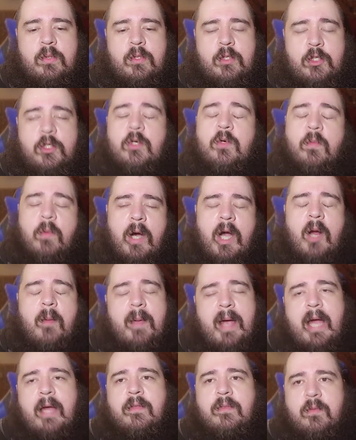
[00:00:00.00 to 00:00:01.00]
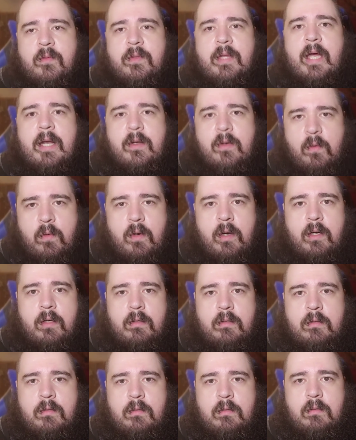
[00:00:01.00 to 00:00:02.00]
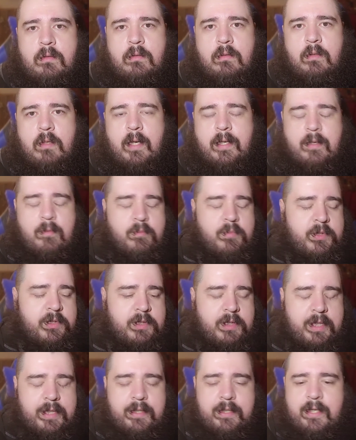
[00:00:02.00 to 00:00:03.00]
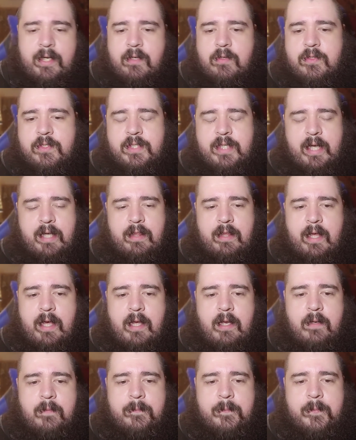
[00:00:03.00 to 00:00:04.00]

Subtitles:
to walk back through that door. I completely understand that.